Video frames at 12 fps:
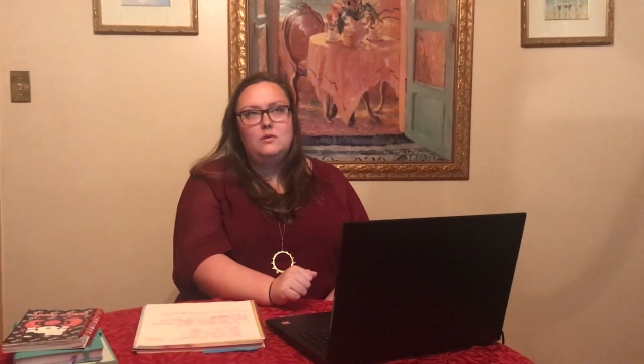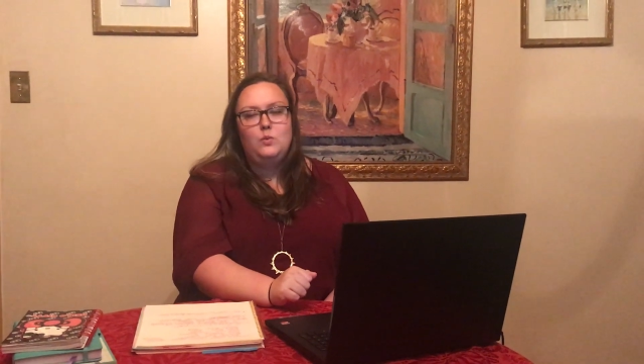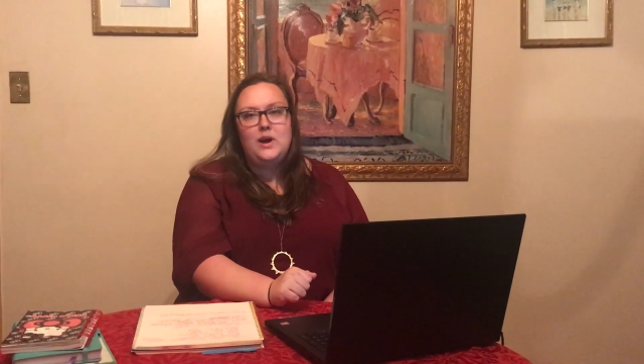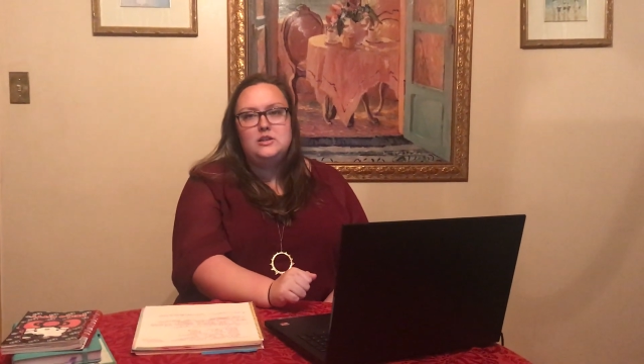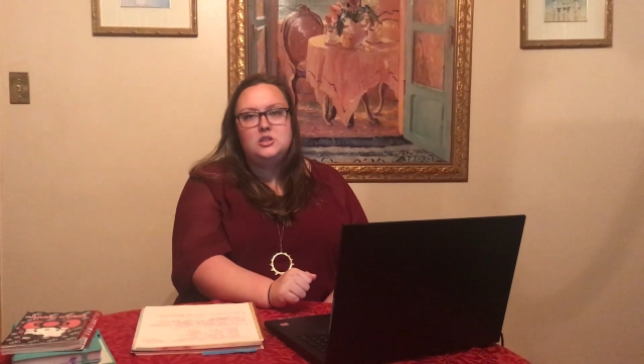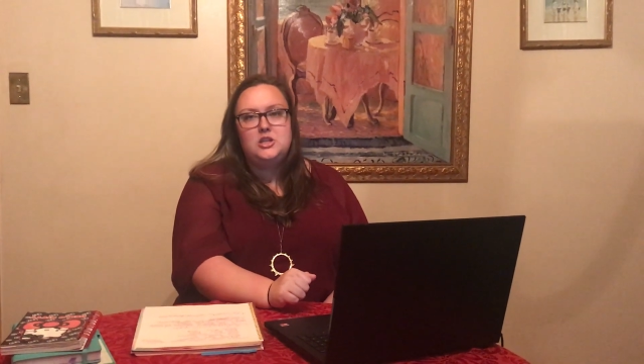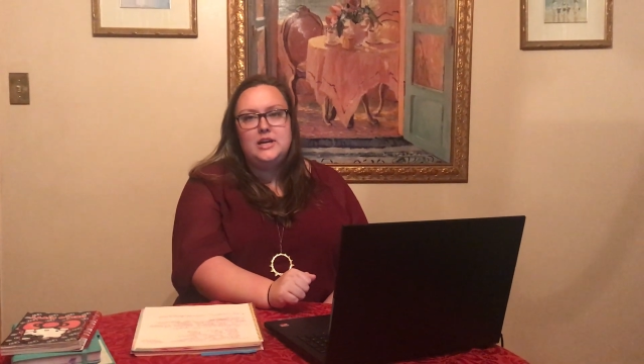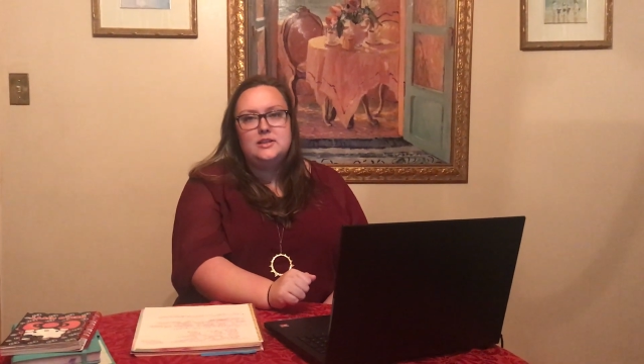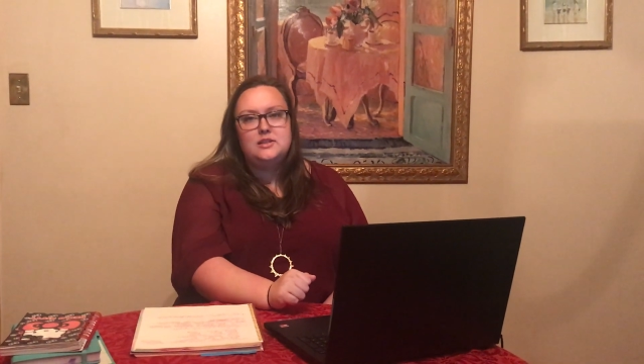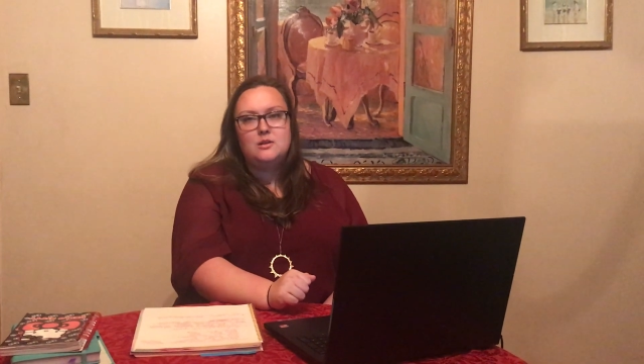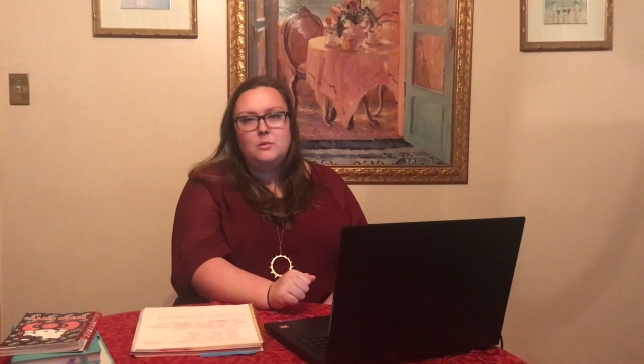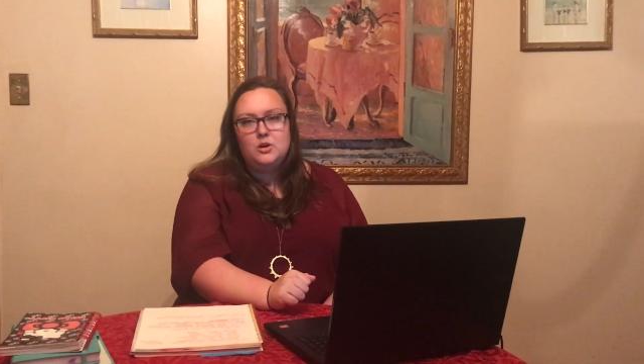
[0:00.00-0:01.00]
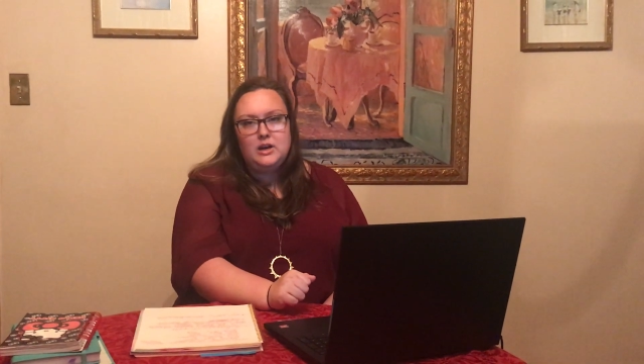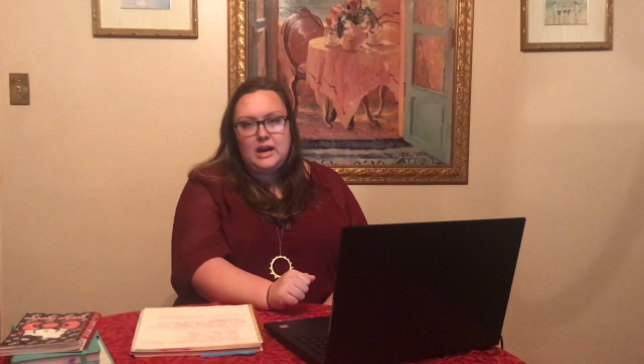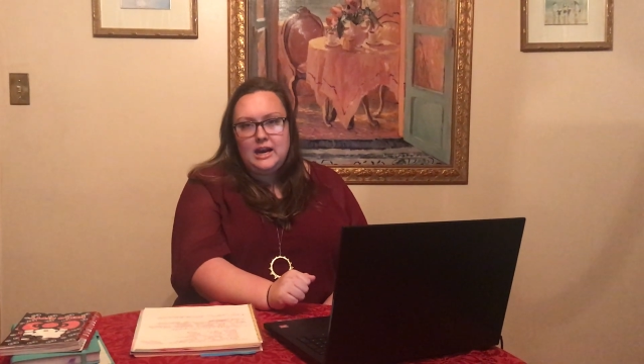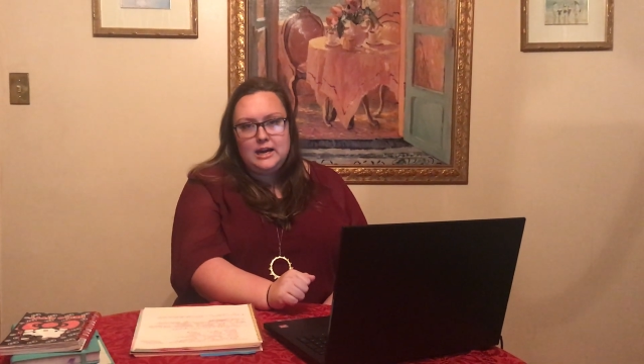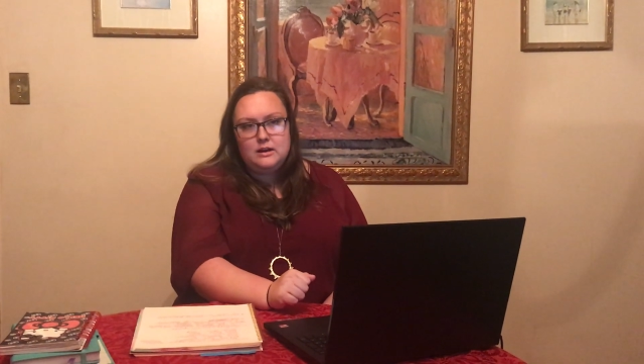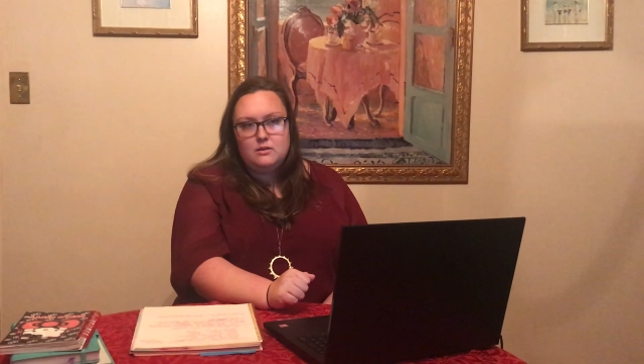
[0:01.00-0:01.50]
when she is
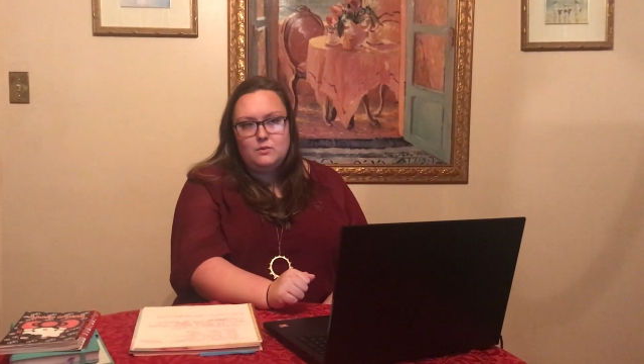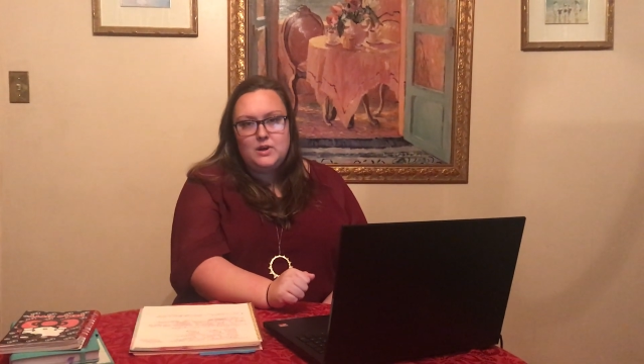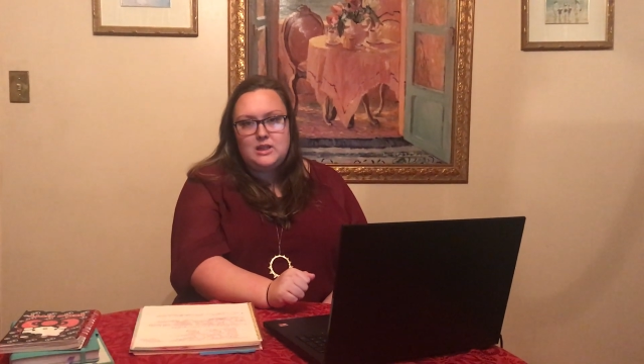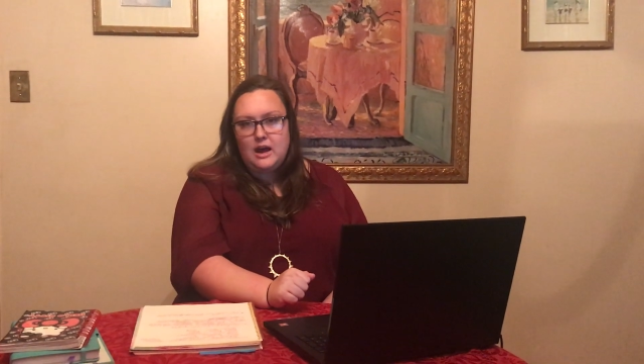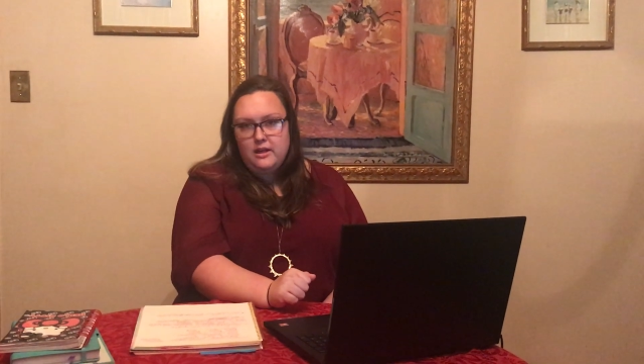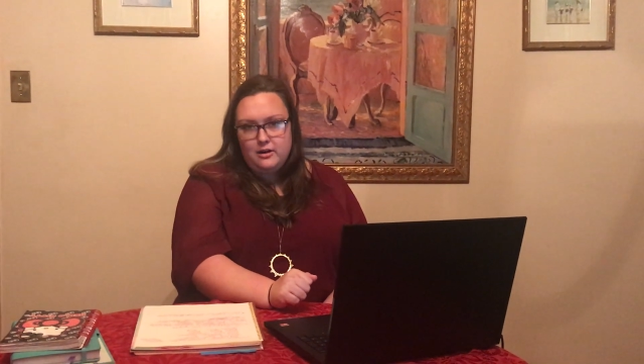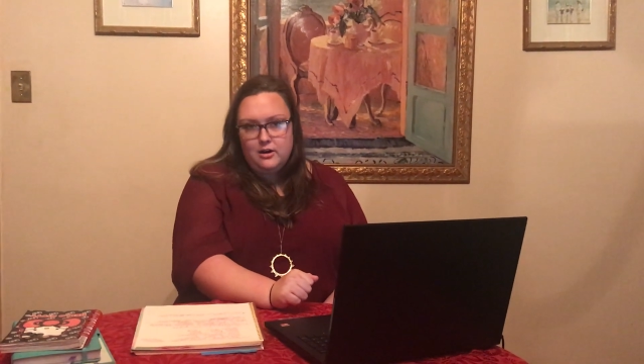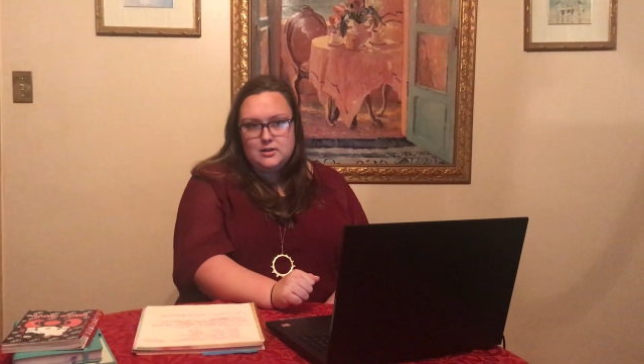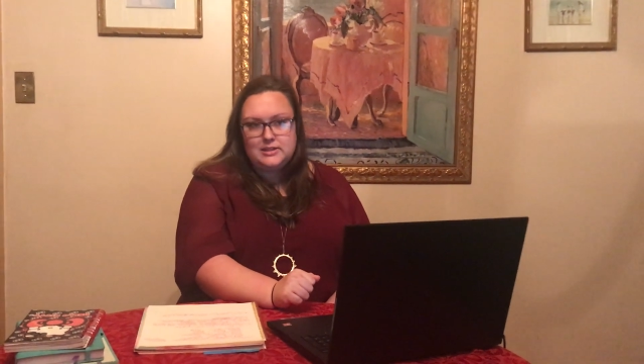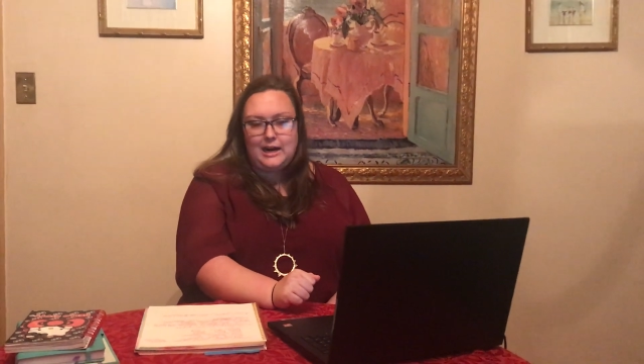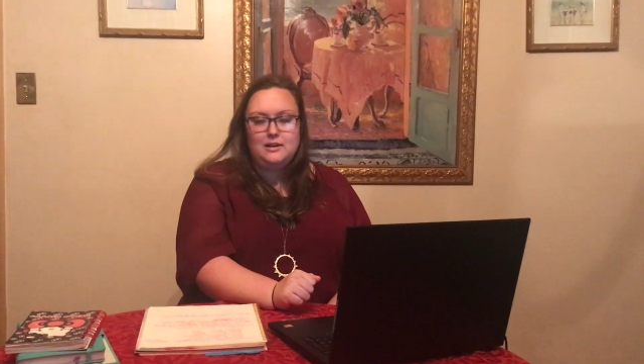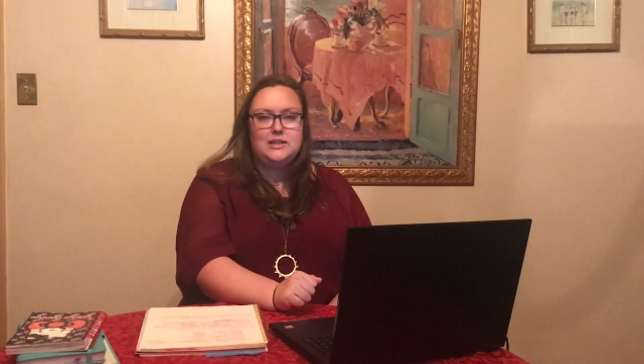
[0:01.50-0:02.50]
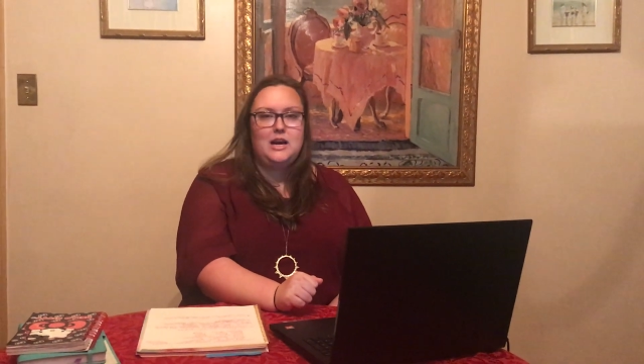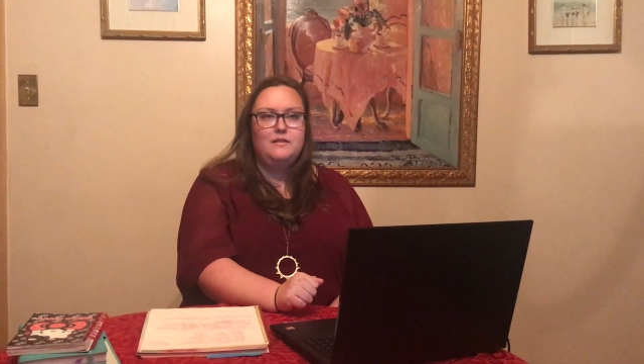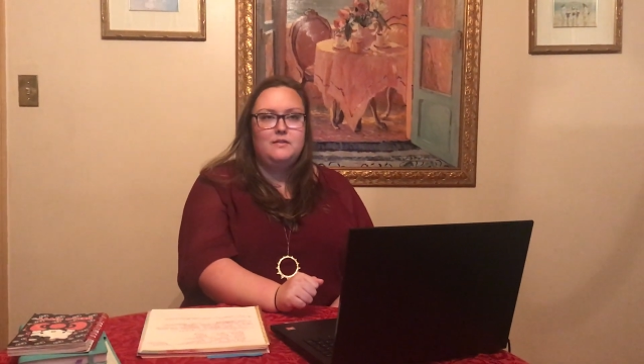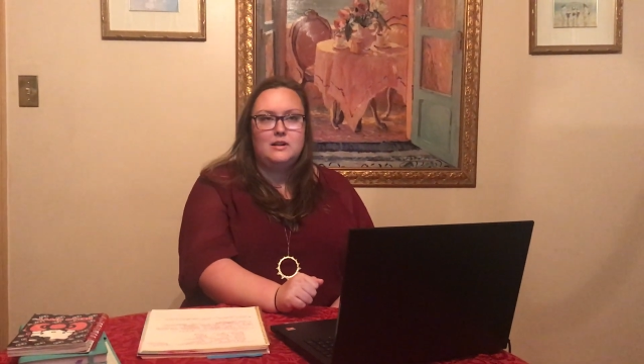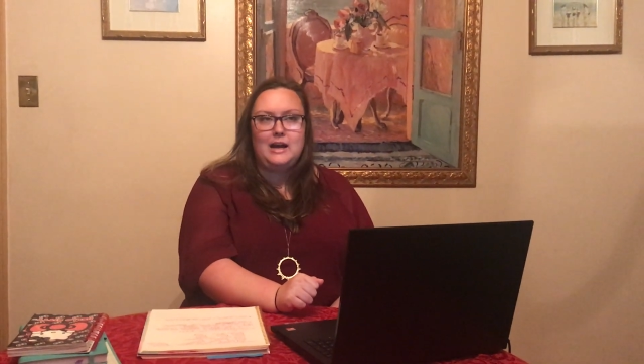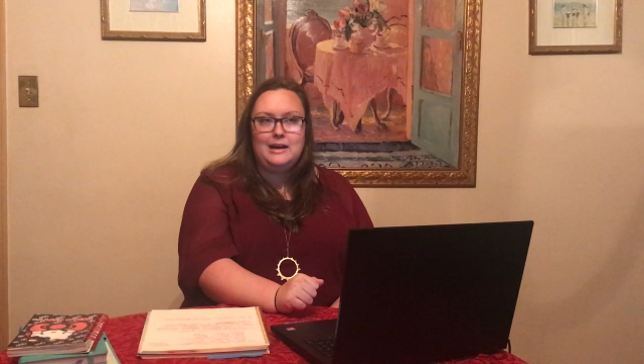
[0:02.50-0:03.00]
communicating with others outside
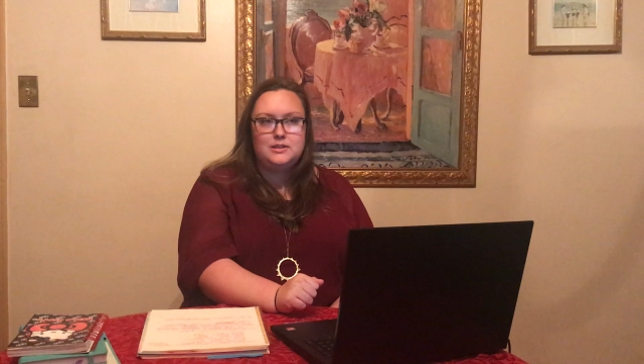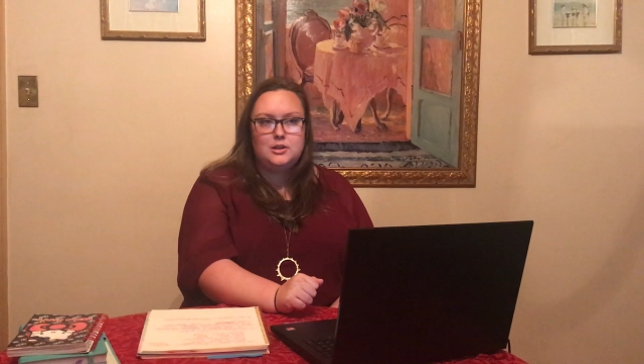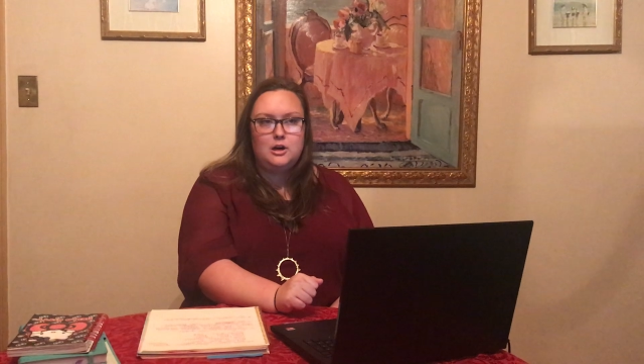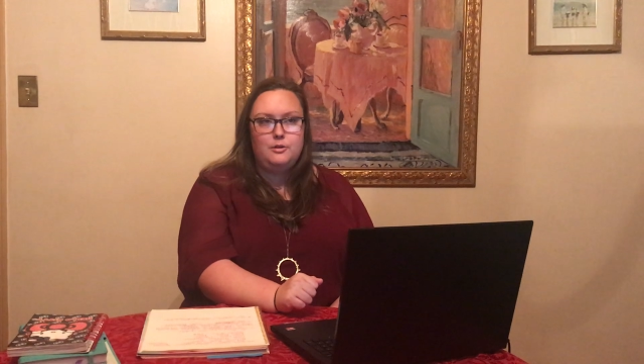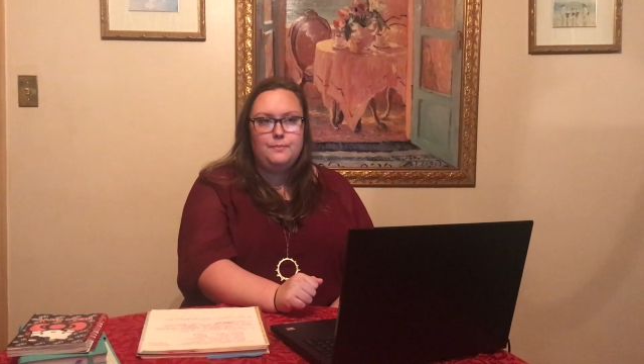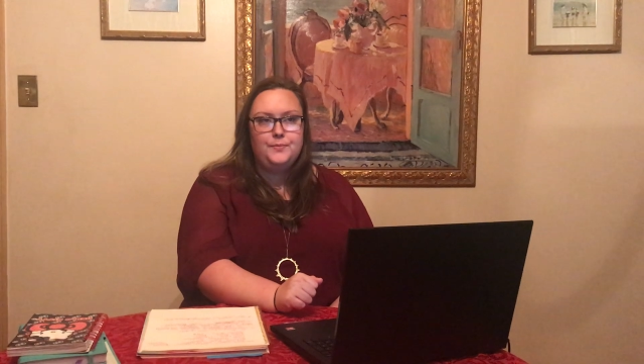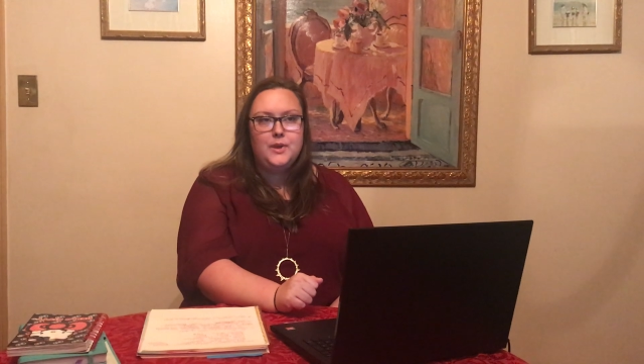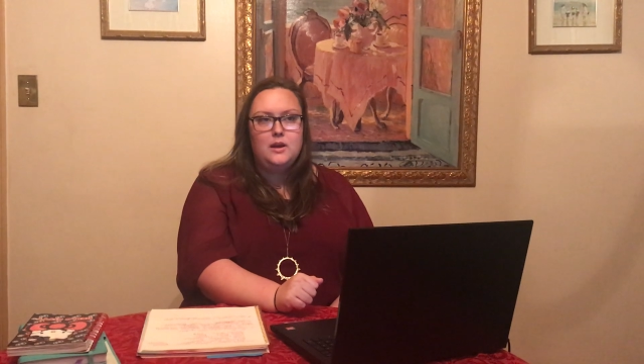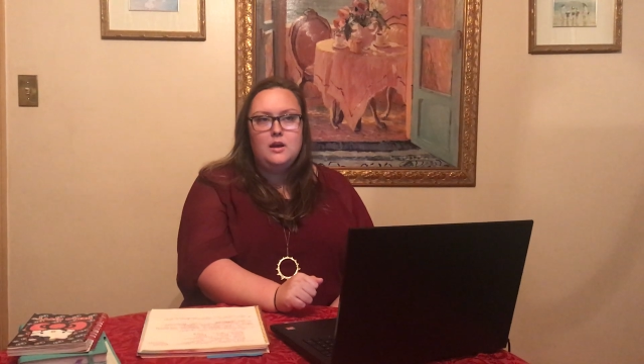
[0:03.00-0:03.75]
of the classroom,